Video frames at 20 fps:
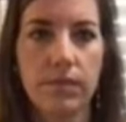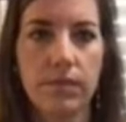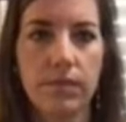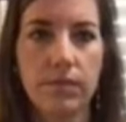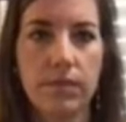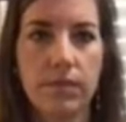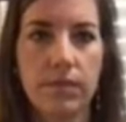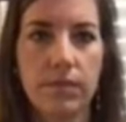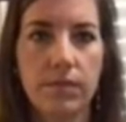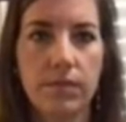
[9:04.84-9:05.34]

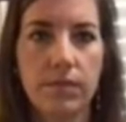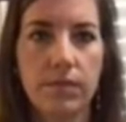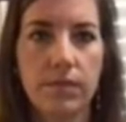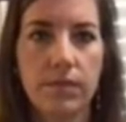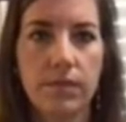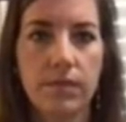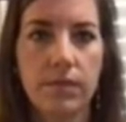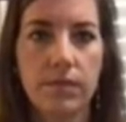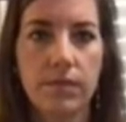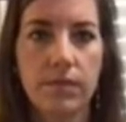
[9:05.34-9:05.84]

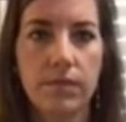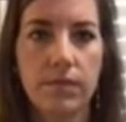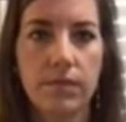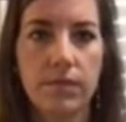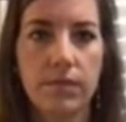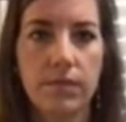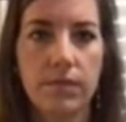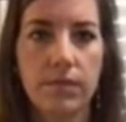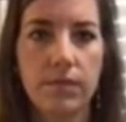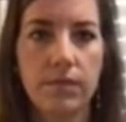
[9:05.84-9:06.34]

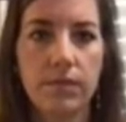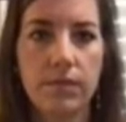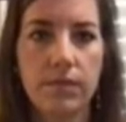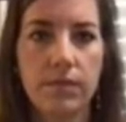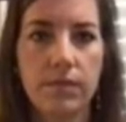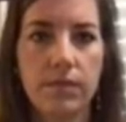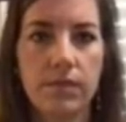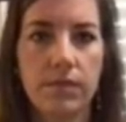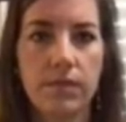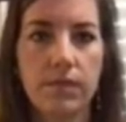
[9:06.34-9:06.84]

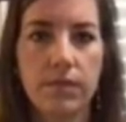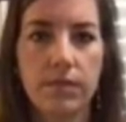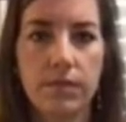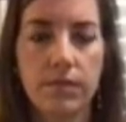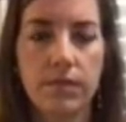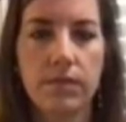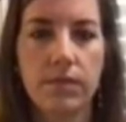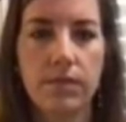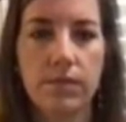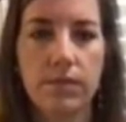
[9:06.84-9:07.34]

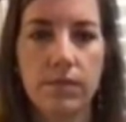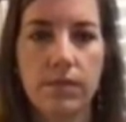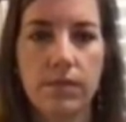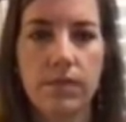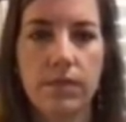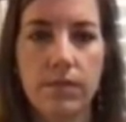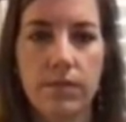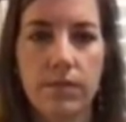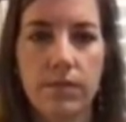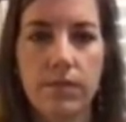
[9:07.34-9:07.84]

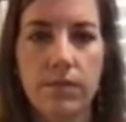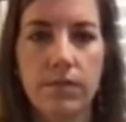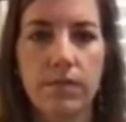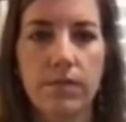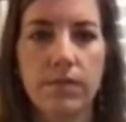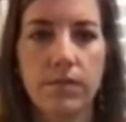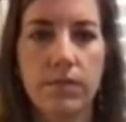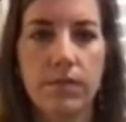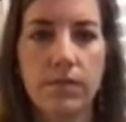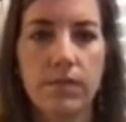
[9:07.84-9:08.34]

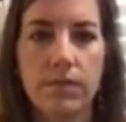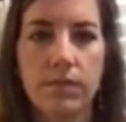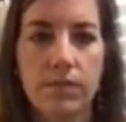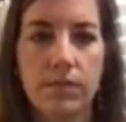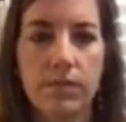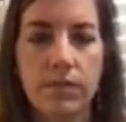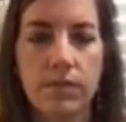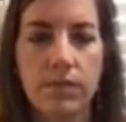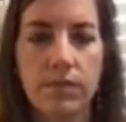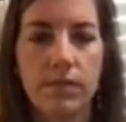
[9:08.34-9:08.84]

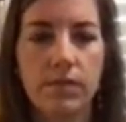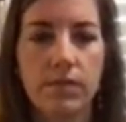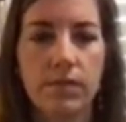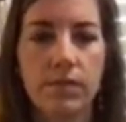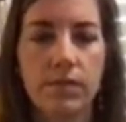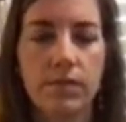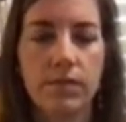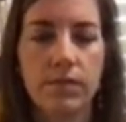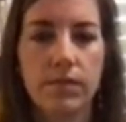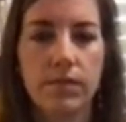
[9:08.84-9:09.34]

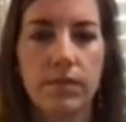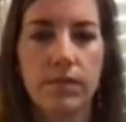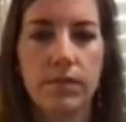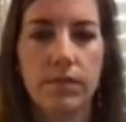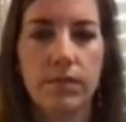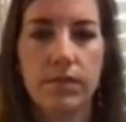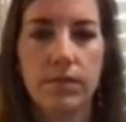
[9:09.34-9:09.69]
No words are spoken by the person on screen.